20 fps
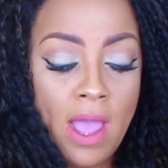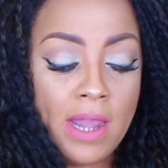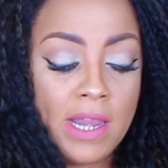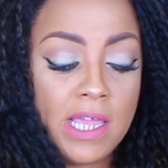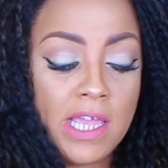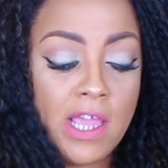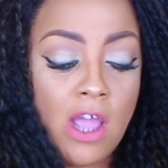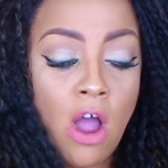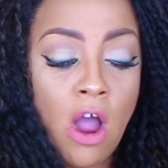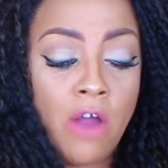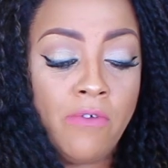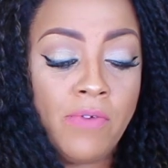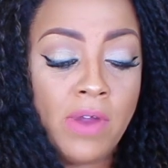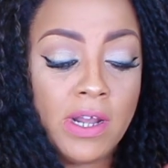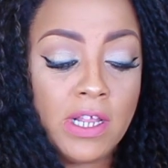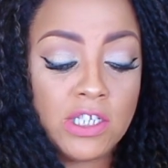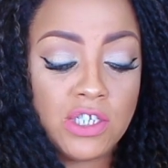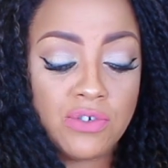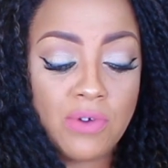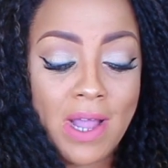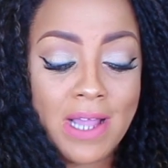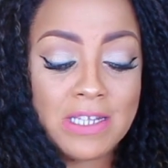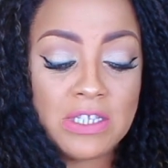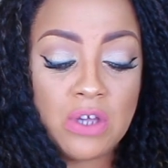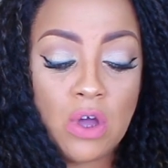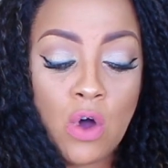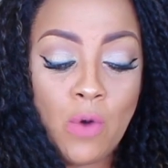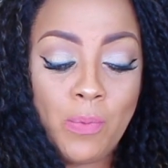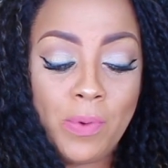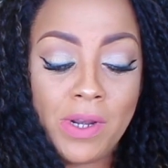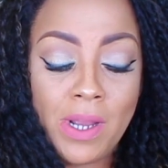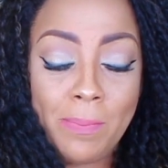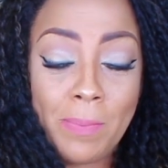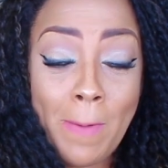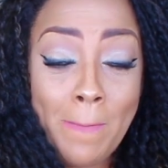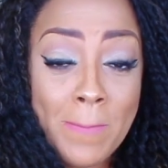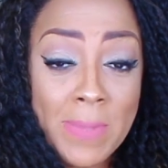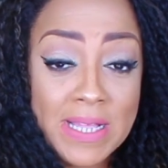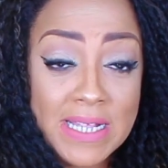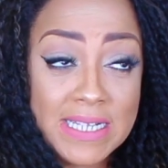and he already tried to open up
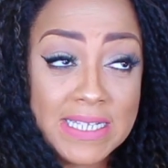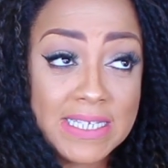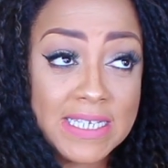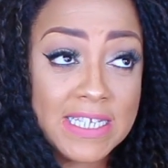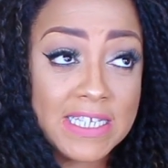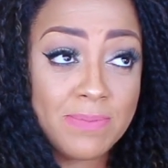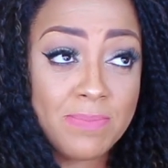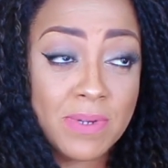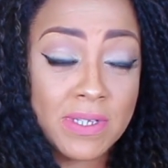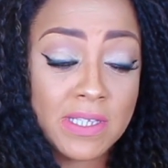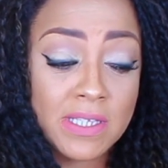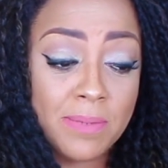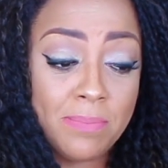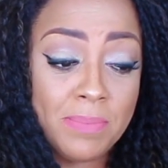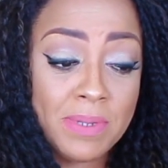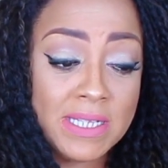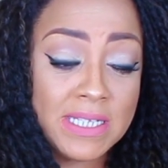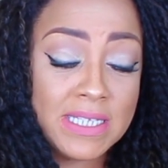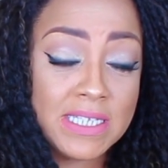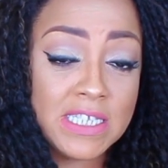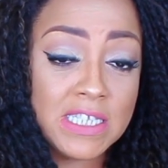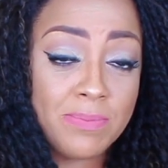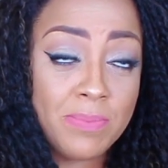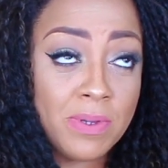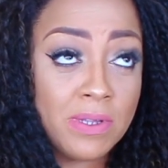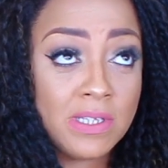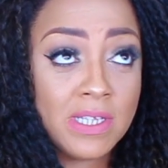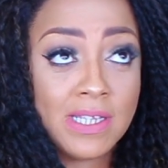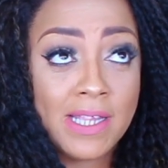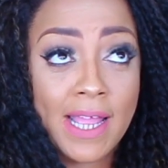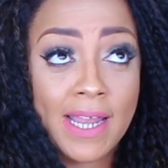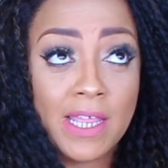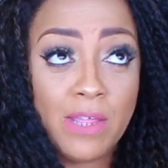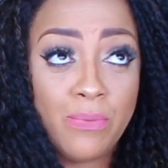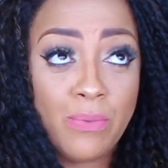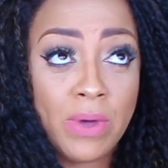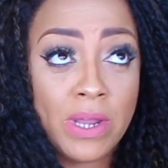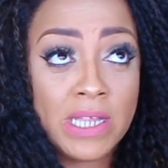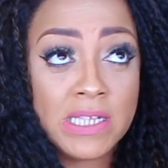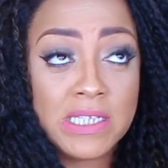a business but the business building that
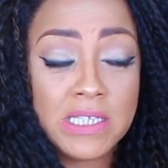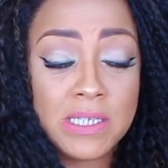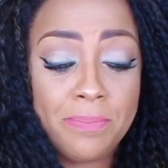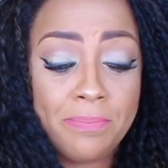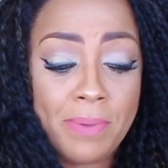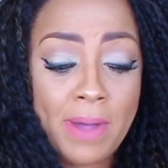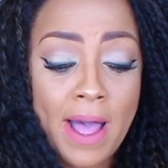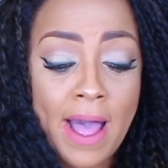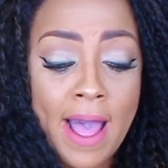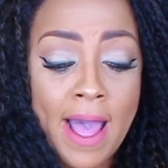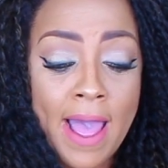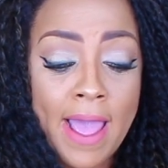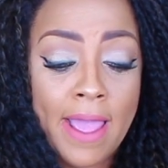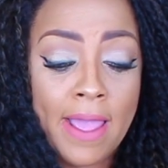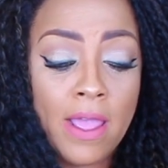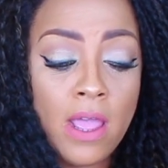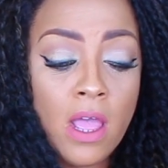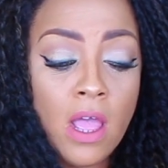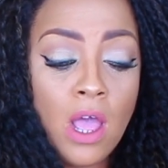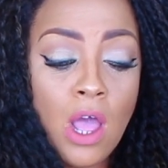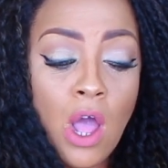he wanted to buy